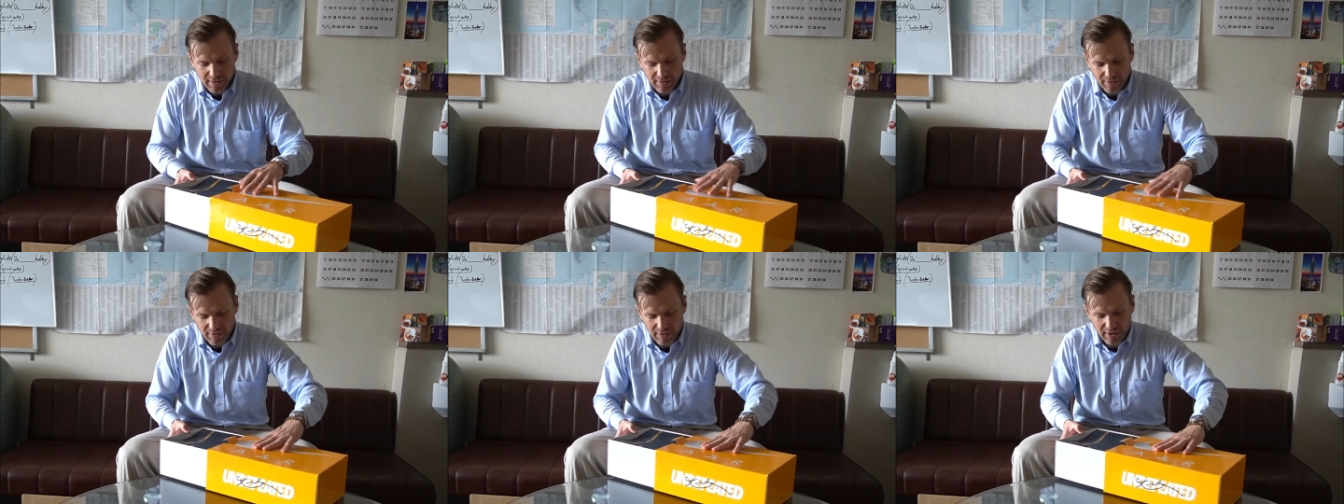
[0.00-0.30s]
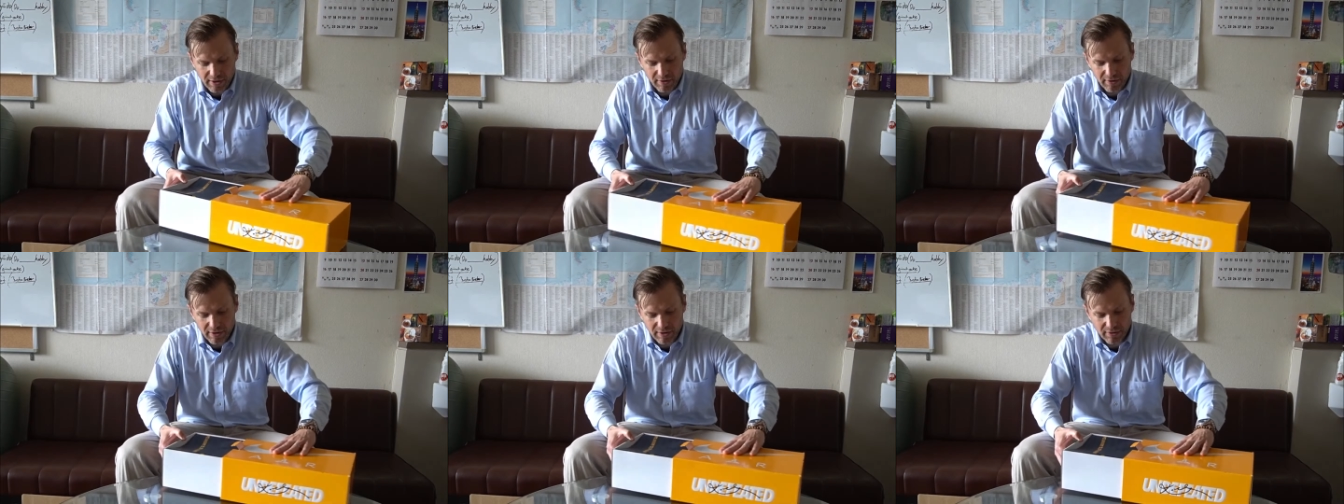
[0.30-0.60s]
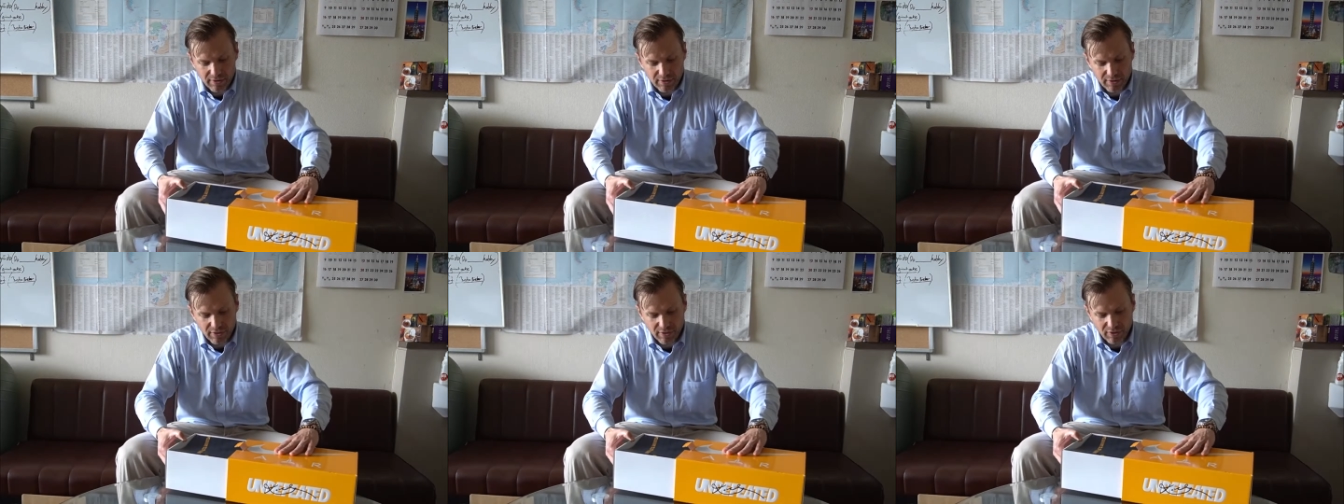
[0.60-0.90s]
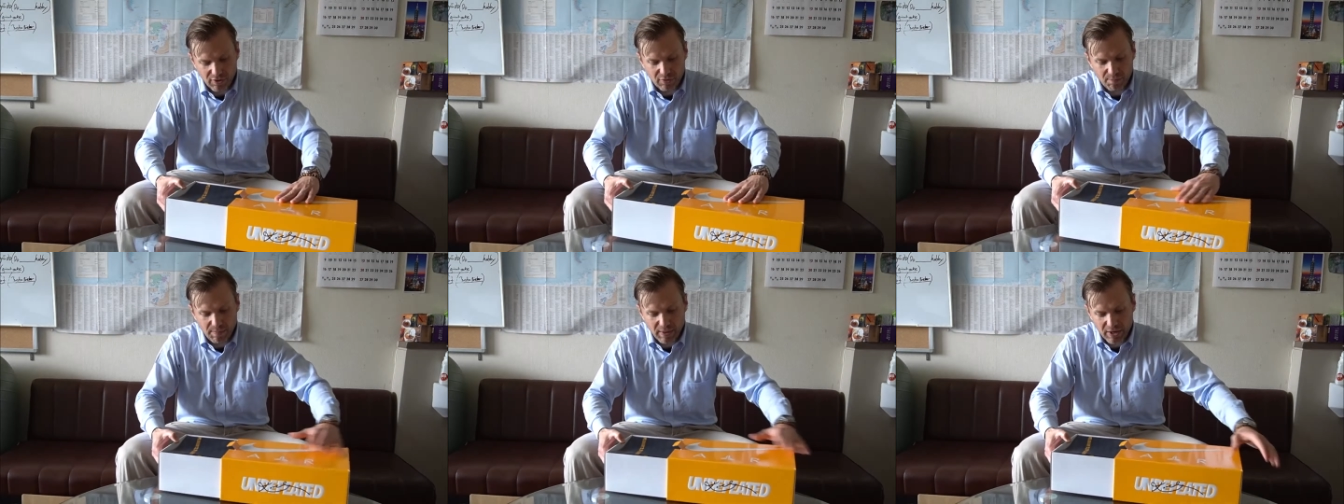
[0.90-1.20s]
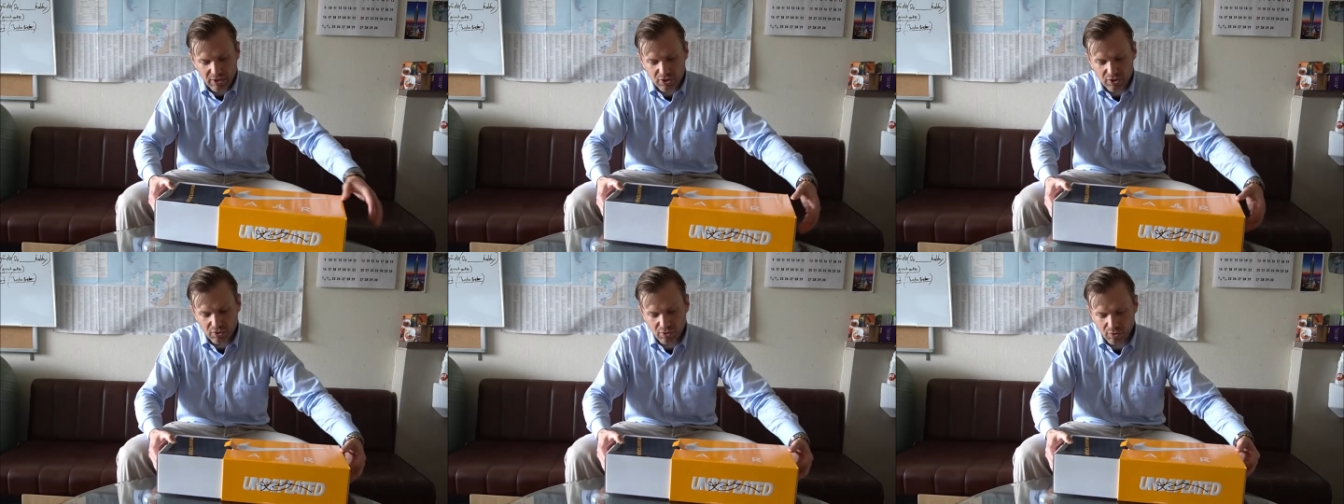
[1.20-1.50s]
there is the
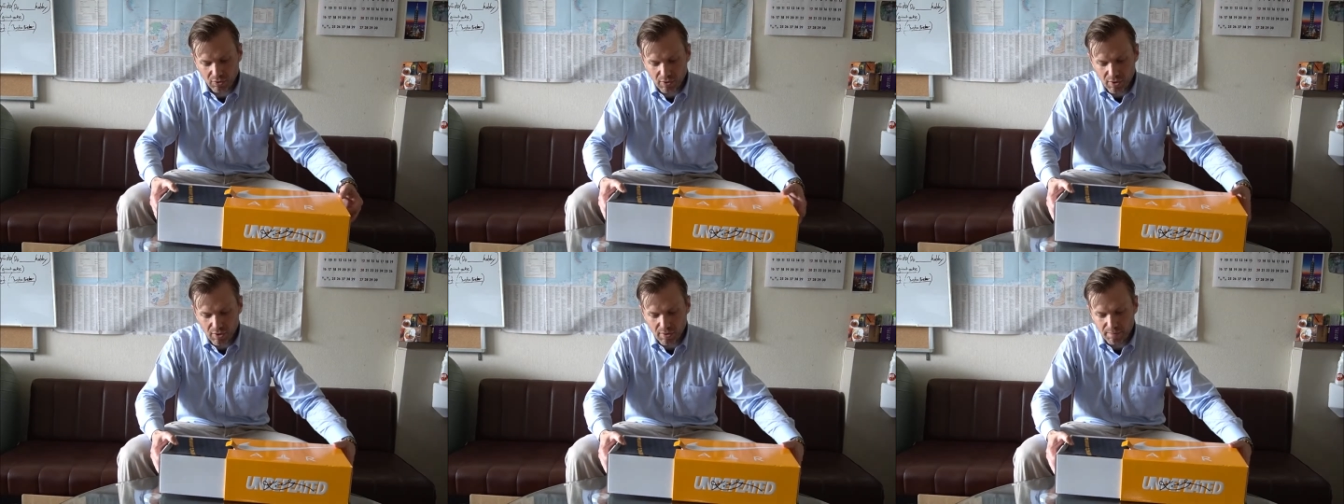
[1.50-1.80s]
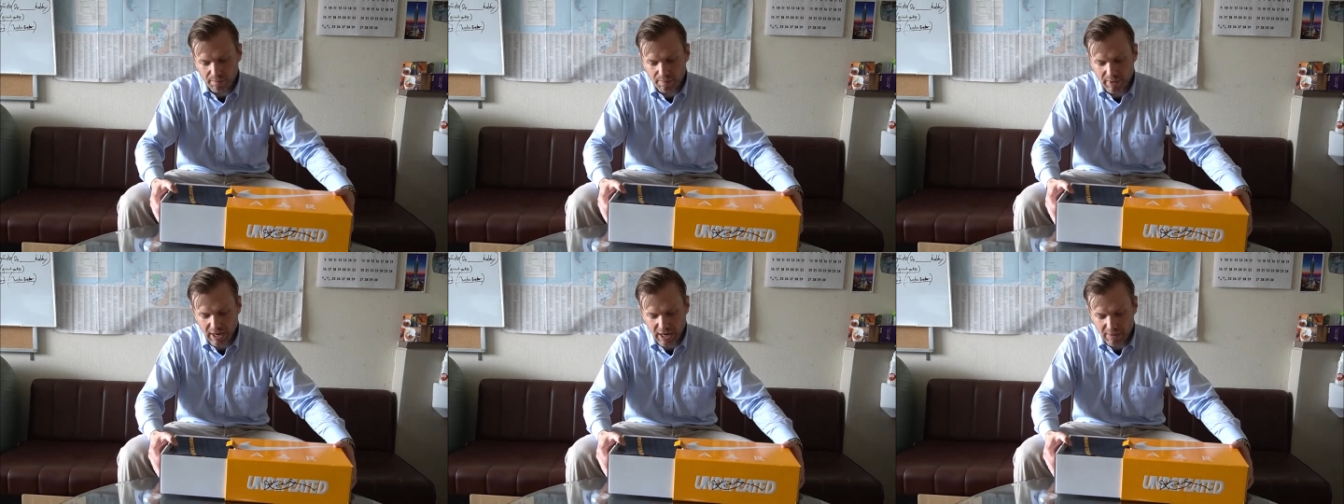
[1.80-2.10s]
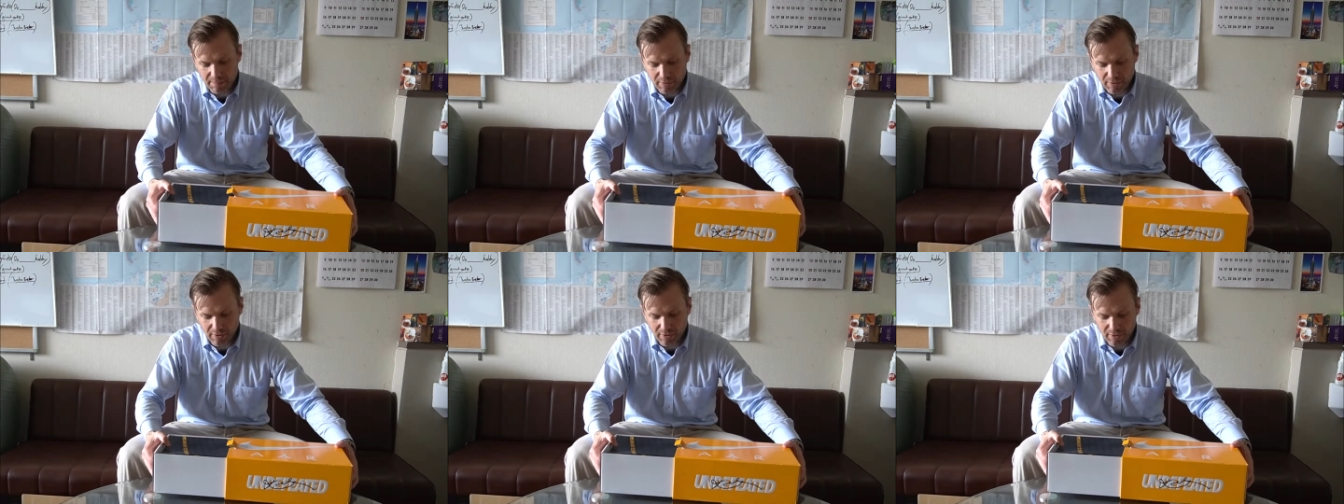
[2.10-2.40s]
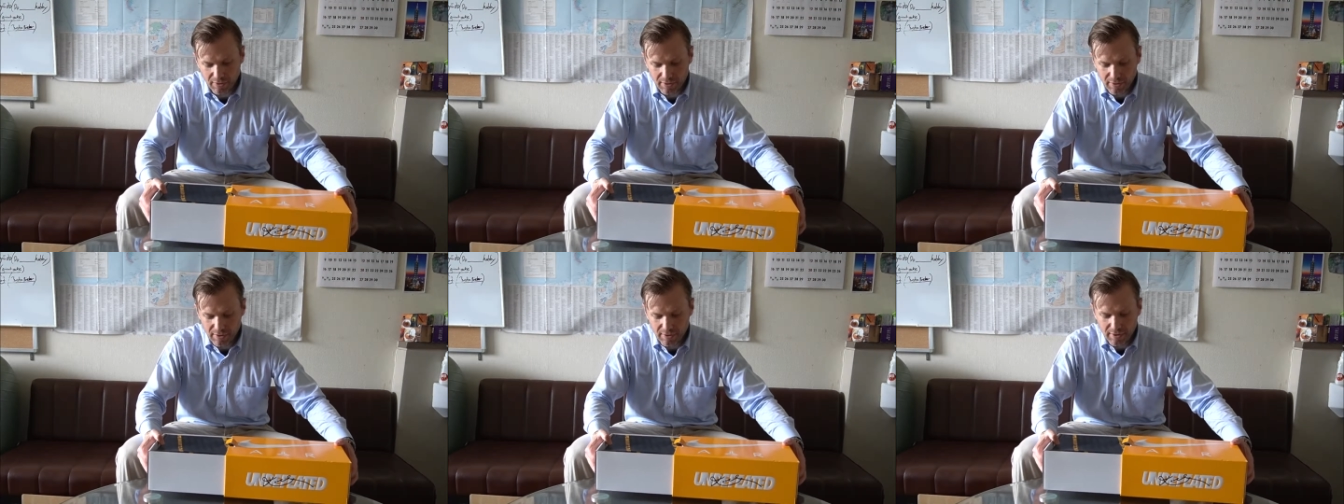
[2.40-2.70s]
special paper.